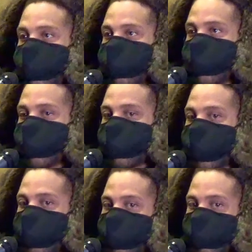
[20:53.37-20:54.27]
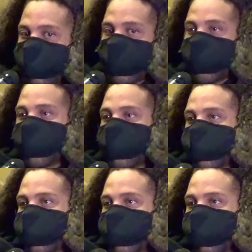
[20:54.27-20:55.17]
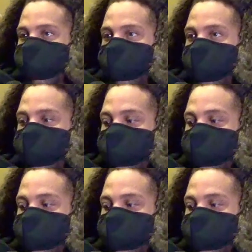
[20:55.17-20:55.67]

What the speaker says: and it's doing this, here's the whole